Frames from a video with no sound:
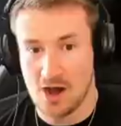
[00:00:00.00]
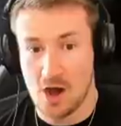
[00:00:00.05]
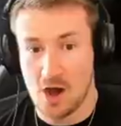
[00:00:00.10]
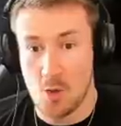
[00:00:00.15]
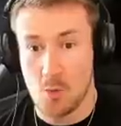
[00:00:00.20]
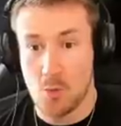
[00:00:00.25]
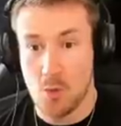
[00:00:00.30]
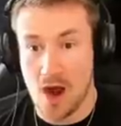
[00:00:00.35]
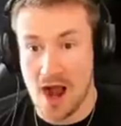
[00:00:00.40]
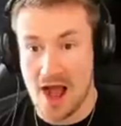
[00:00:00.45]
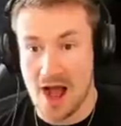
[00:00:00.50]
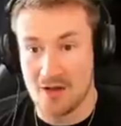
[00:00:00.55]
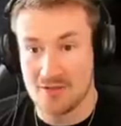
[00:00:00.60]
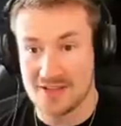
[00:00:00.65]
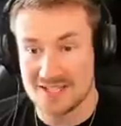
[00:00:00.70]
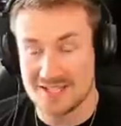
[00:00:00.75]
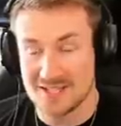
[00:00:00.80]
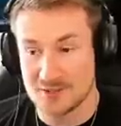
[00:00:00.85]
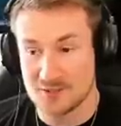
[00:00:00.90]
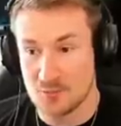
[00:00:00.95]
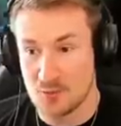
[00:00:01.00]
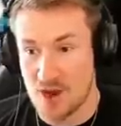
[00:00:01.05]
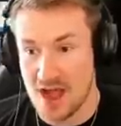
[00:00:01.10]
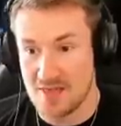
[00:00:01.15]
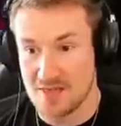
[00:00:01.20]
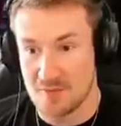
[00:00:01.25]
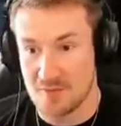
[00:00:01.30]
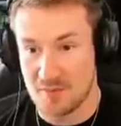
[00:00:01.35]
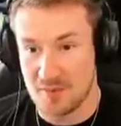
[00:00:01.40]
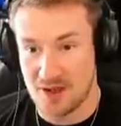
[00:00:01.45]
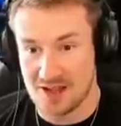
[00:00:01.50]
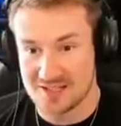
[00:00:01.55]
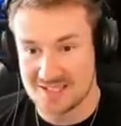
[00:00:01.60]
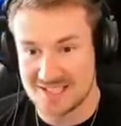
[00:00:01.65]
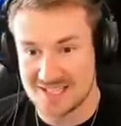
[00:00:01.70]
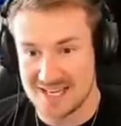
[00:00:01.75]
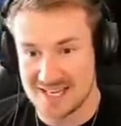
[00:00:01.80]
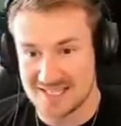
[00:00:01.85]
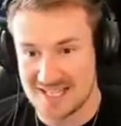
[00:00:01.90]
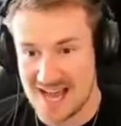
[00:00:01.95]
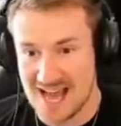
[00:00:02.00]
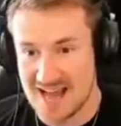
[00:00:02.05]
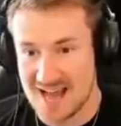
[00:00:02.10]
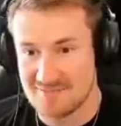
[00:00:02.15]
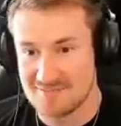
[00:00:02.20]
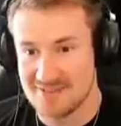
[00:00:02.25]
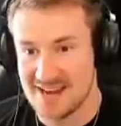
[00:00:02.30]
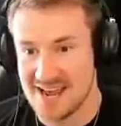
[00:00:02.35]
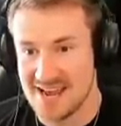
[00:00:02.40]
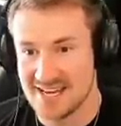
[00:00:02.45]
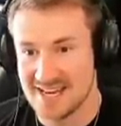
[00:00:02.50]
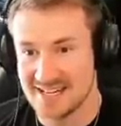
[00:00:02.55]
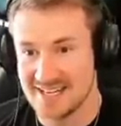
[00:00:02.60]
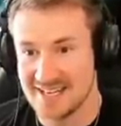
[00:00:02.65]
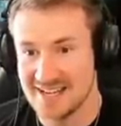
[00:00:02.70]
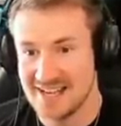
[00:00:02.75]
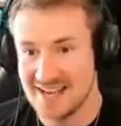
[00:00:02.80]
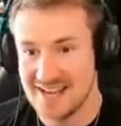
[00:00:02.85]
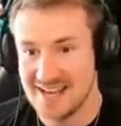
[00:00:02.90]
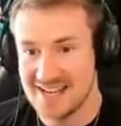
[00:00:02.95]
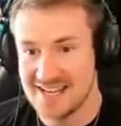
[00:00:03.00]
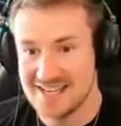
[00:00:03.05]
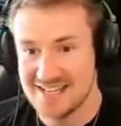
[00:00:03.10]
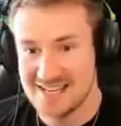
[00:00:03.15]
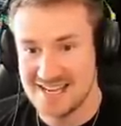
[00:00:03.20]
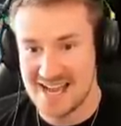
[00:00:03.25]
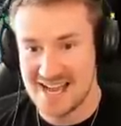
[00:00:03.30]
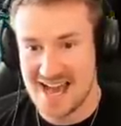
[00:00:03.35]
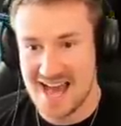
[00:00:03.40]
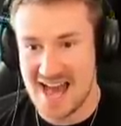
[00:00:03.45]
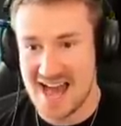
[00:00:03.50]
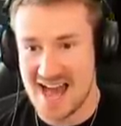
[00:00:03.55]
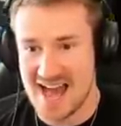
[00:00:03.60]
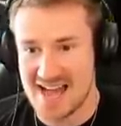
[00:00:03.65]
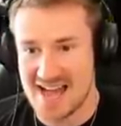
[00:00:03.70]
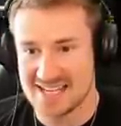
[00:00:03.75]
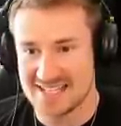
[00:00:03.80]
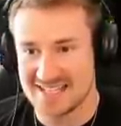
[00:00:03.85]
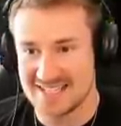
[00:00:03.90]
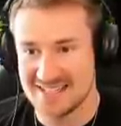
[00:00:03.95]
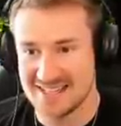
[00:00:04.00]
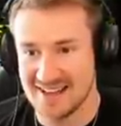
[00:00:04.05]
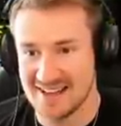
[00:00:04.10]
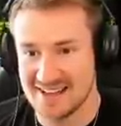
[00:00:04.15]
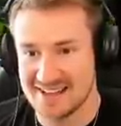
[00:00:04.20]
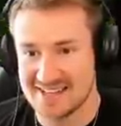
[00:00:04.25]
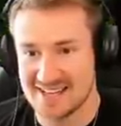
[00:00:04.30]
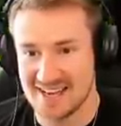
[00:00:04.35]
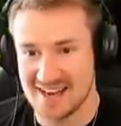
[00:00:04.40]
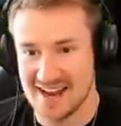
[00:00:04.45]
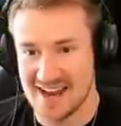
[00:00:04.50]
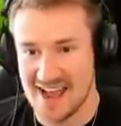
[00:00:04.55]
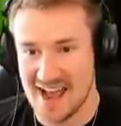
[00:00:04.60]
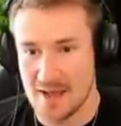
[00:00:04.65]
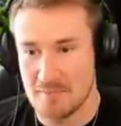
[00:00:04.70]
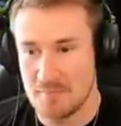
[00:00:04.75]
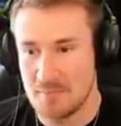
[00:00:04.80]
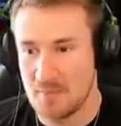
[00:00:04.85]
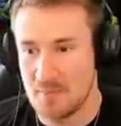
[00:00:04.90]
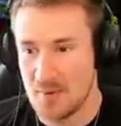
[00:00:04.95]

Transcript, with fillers: Oh wow, this is where the party is happening. Yes, look at it.